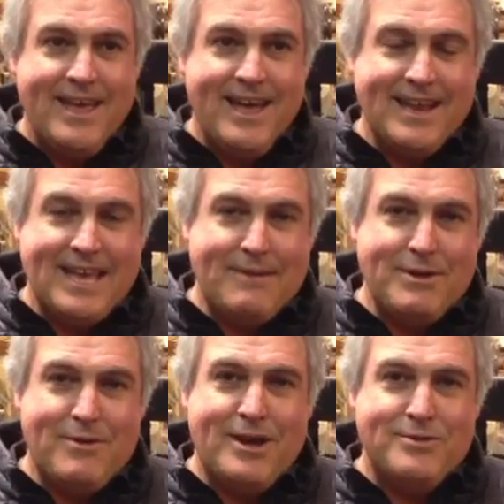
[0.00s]
And again,
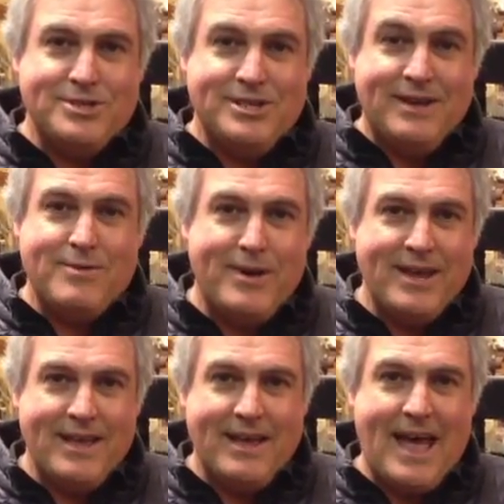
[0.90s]
we want to wish
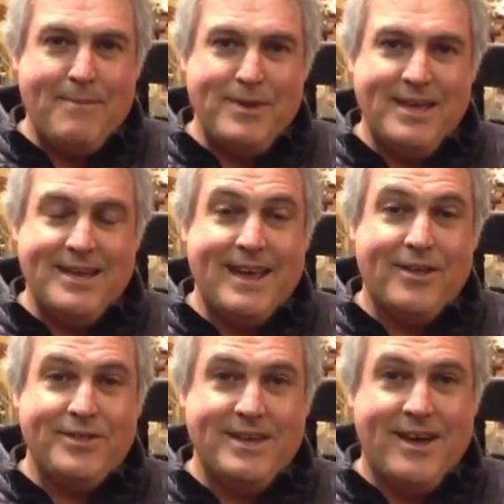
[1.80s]
everybody a happy and
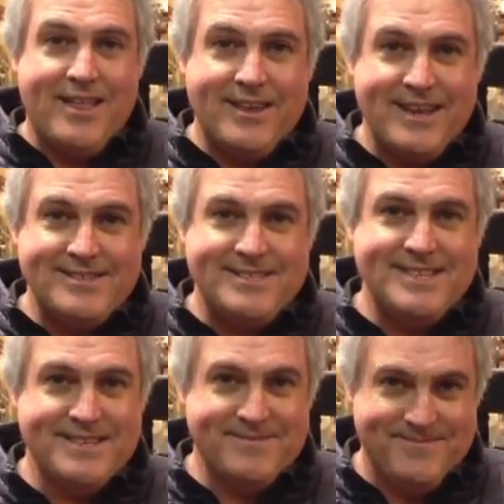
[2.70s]
healthy holiday
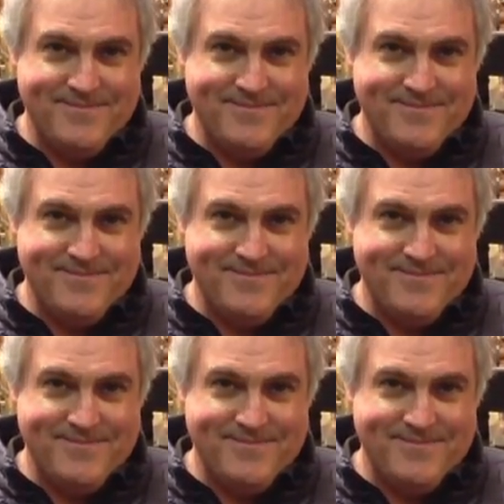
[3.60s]
season.